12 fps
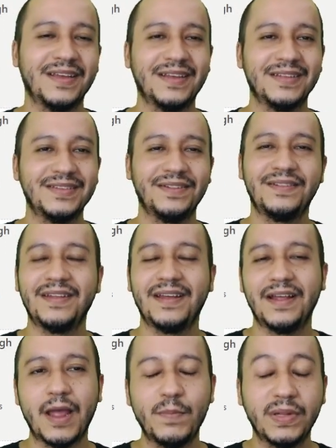Uh, this is
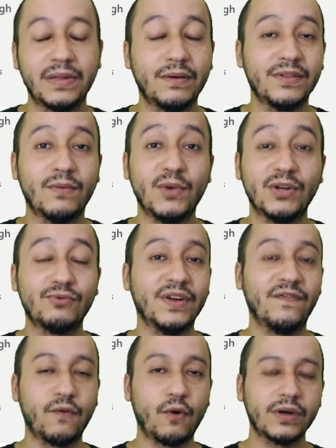the episode number
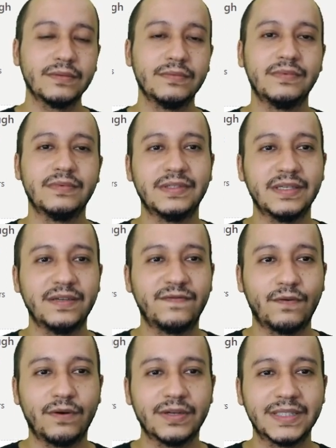24 the,
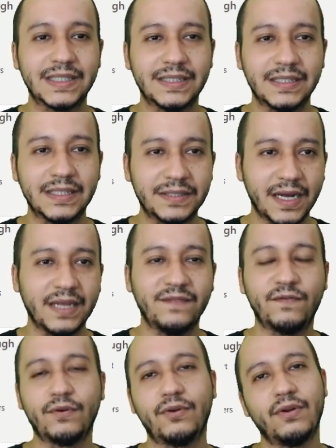for design
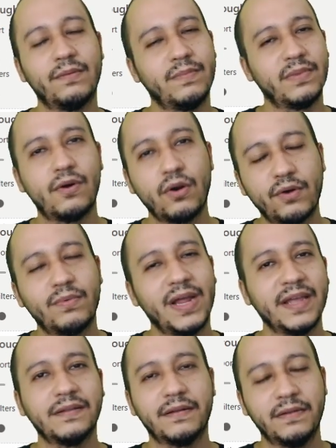for color, color
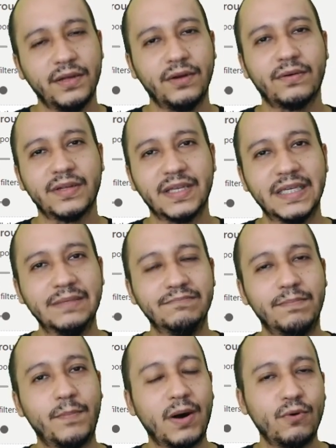blindness here in
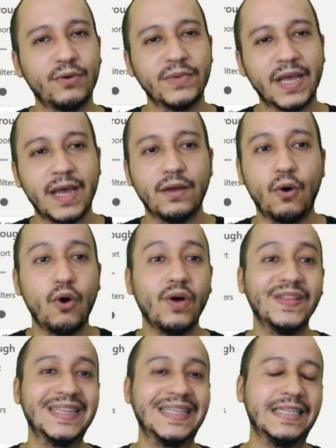Power BI o
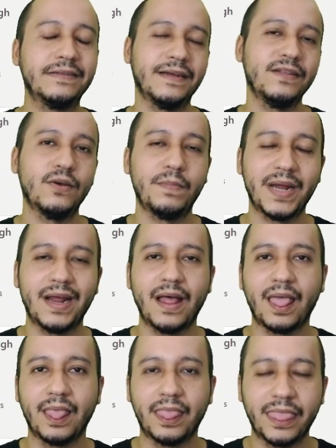diseño para
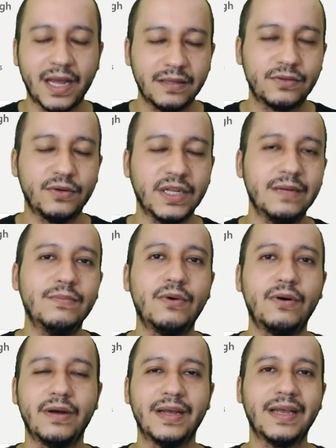
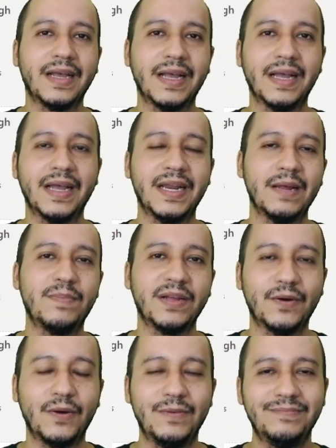daltonismo en
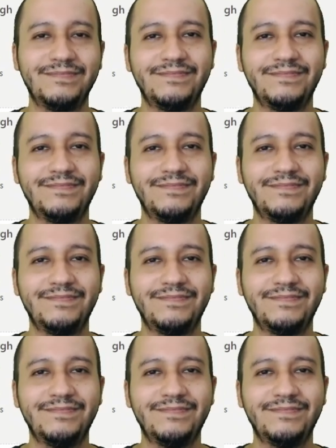español.